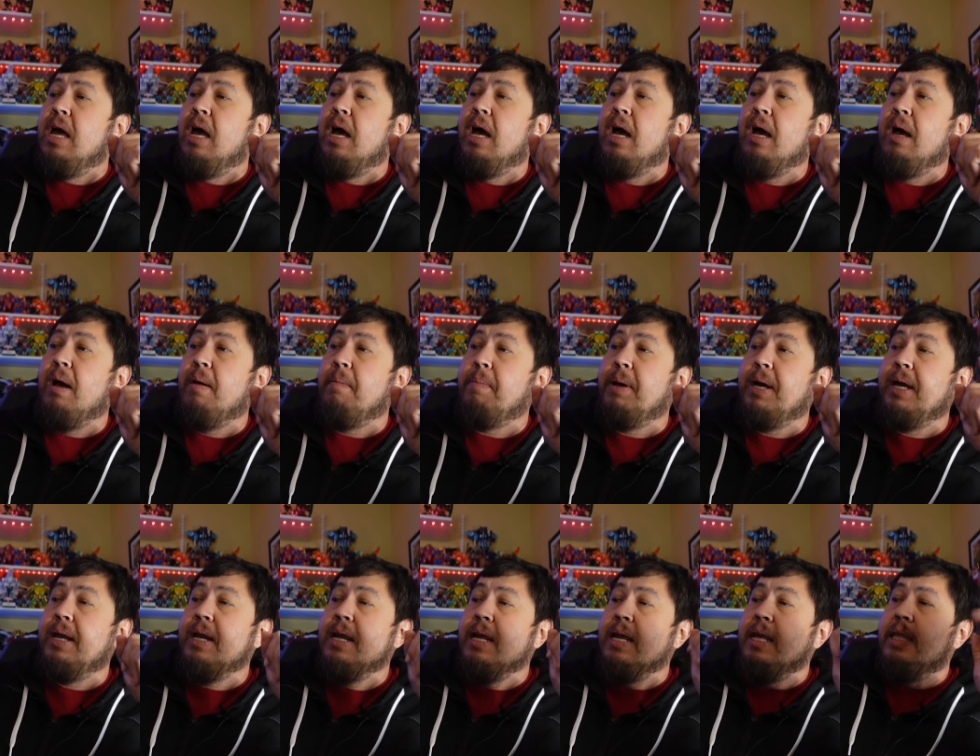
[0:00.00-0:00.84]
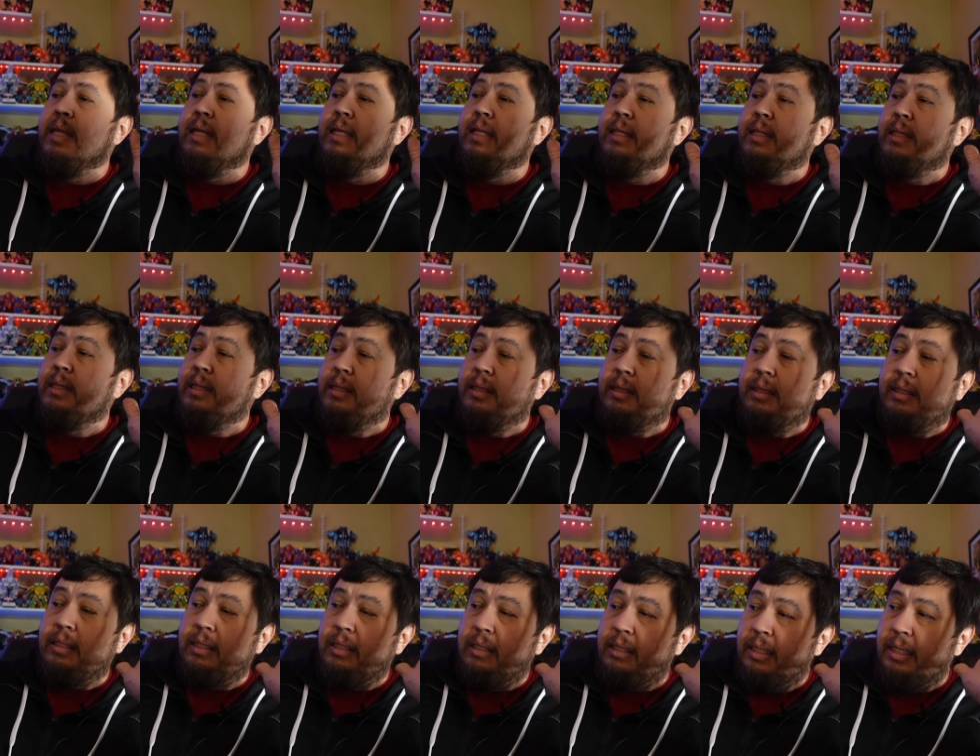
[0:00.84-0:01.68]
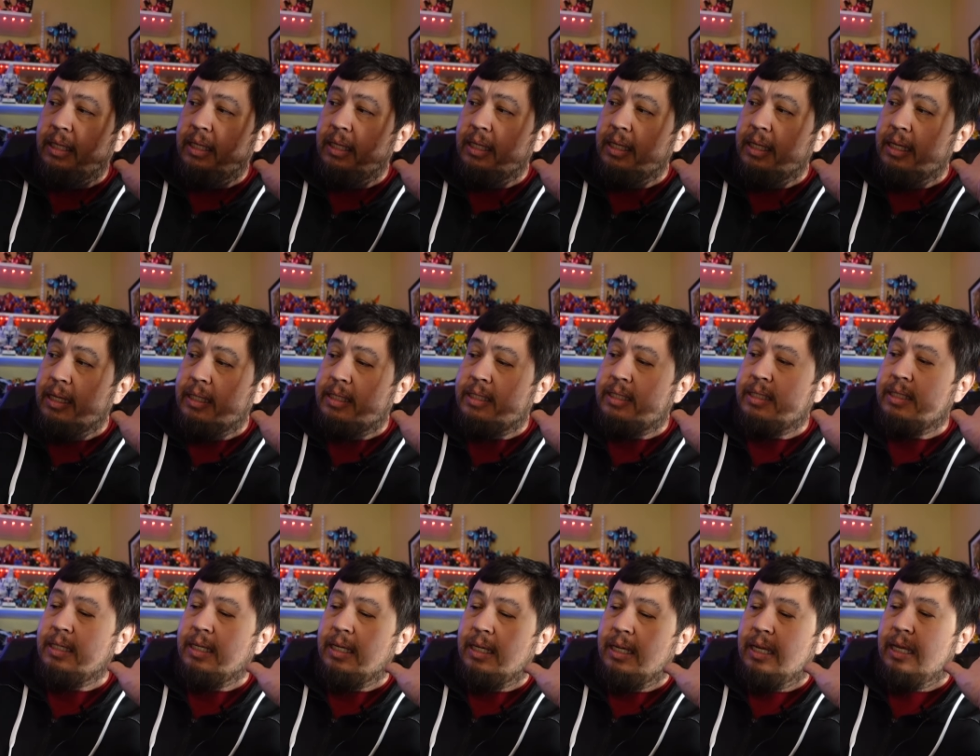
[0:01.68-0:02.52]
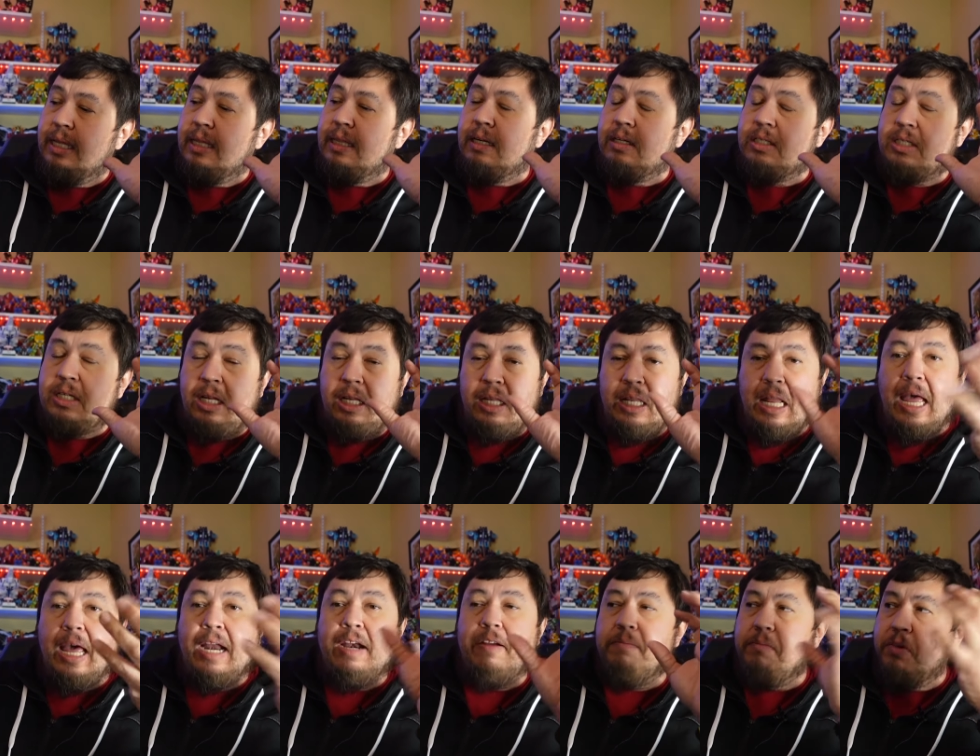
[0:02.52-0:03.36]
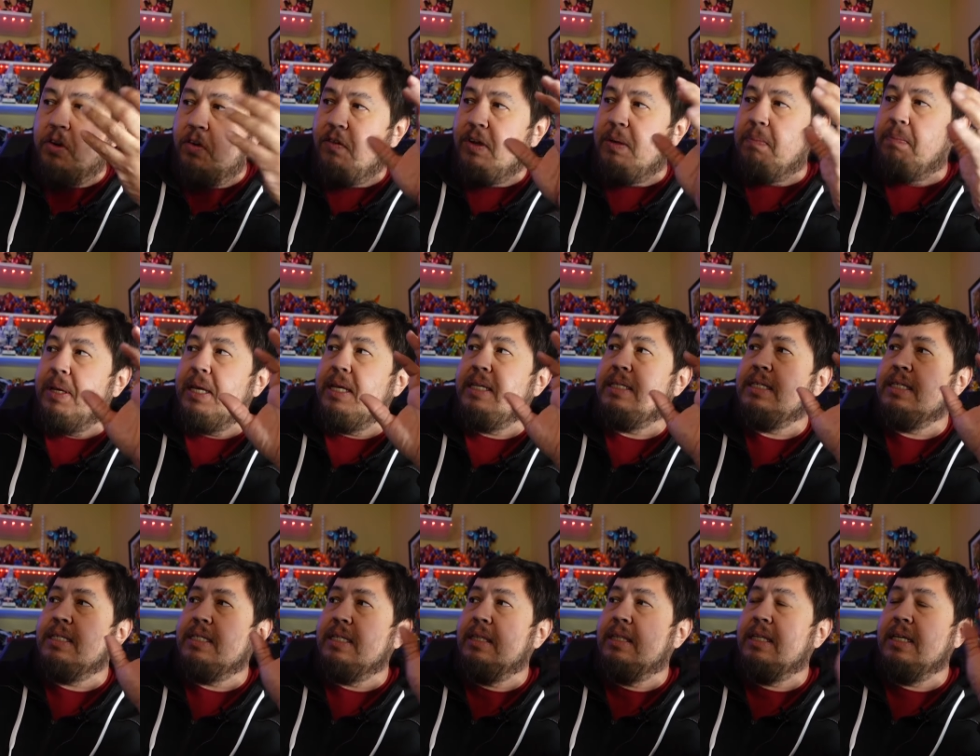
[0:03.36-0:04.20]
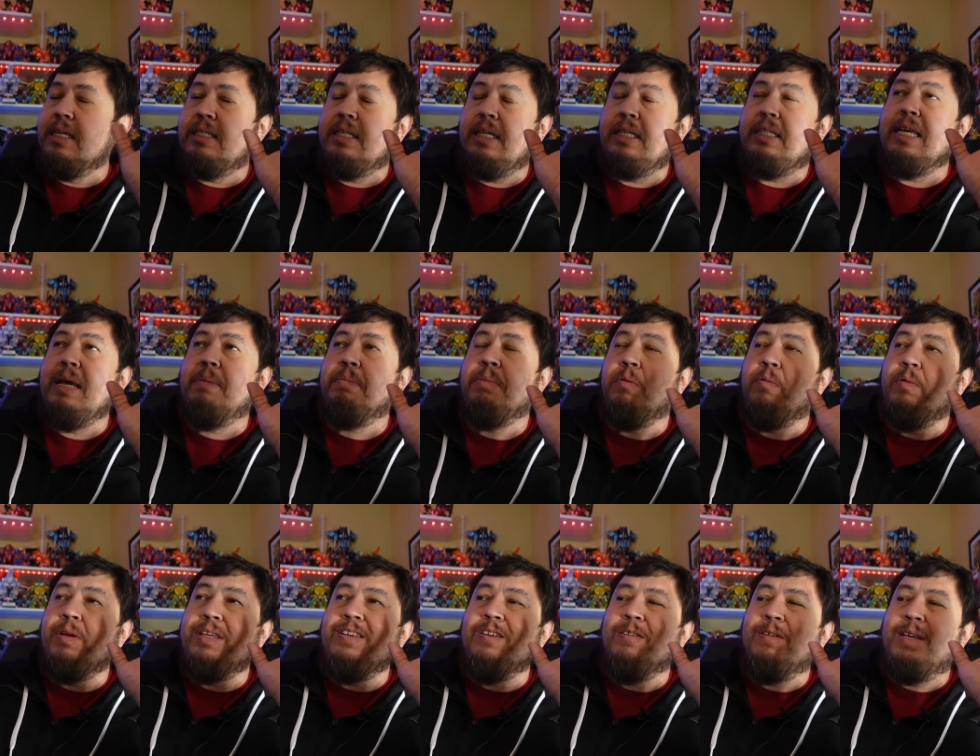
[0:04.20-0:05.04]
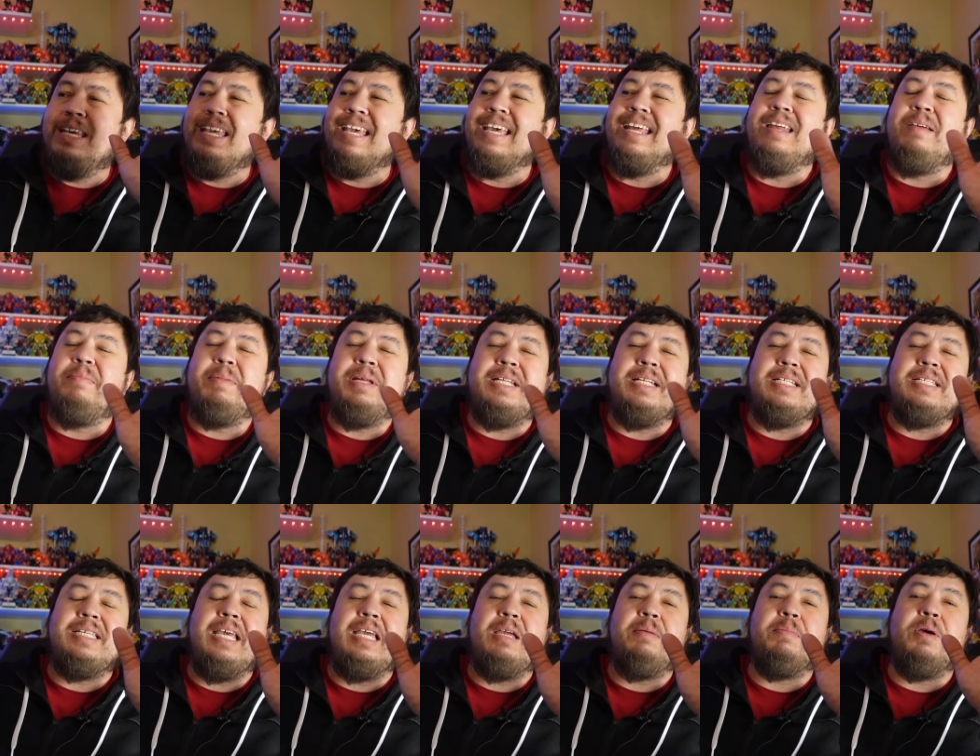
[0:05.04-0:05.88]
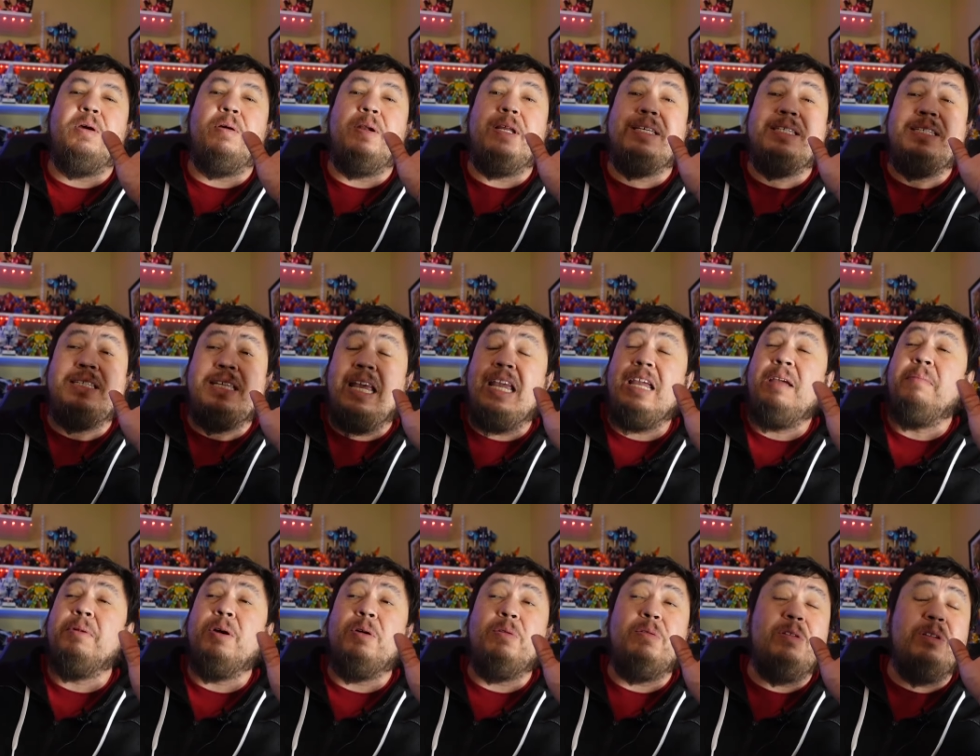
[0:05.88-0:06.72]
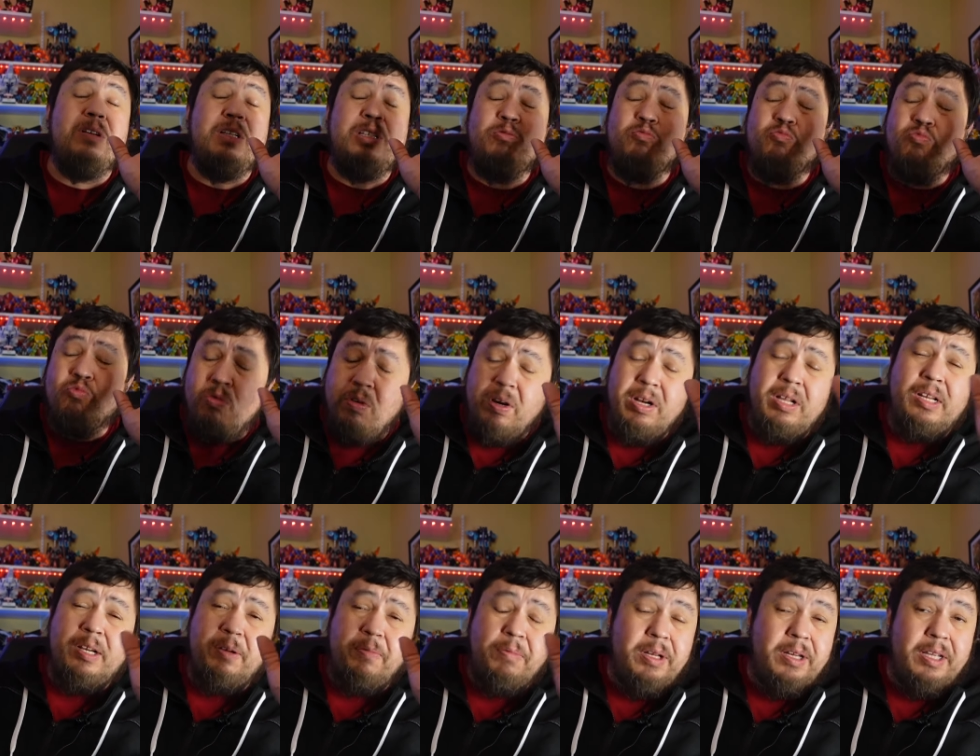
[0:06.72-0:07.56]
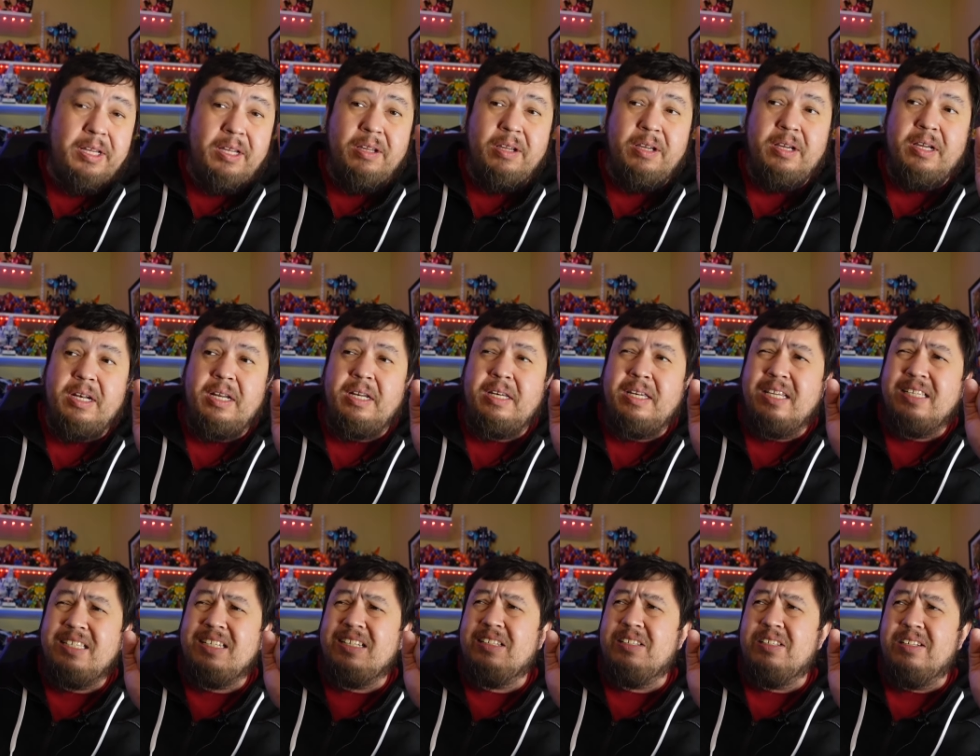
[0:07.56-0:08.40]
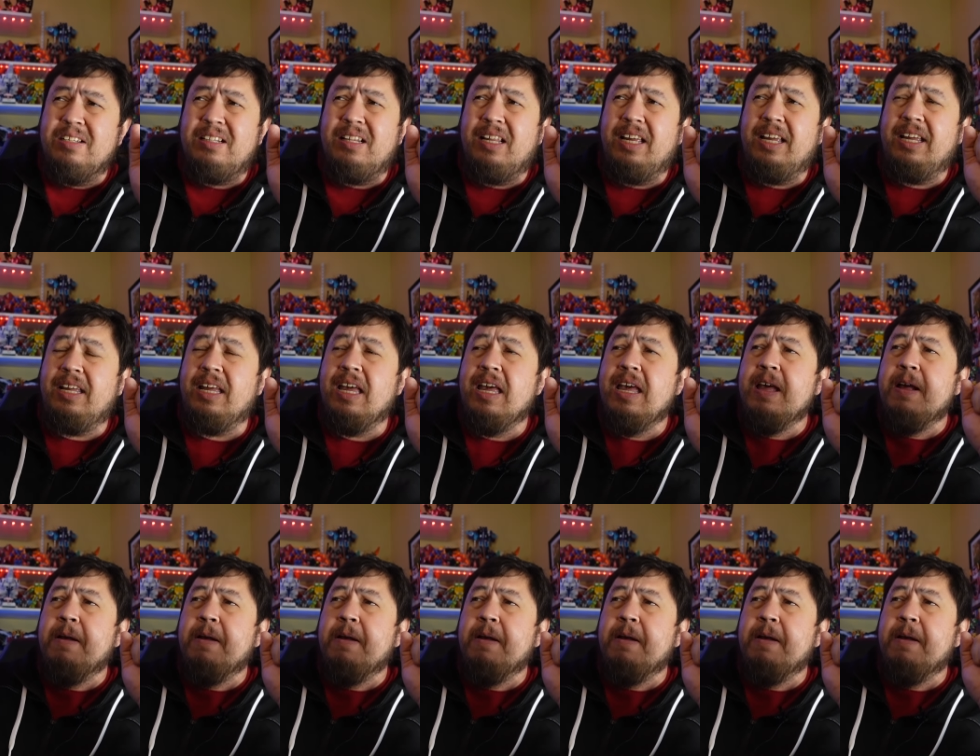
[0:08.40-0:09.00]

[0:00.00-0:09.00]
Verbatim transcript: uh, but it's there's a lot of moving pieces and things like that, but when you get him into tank mode, his tank mode looks really, really good. It doesn't look like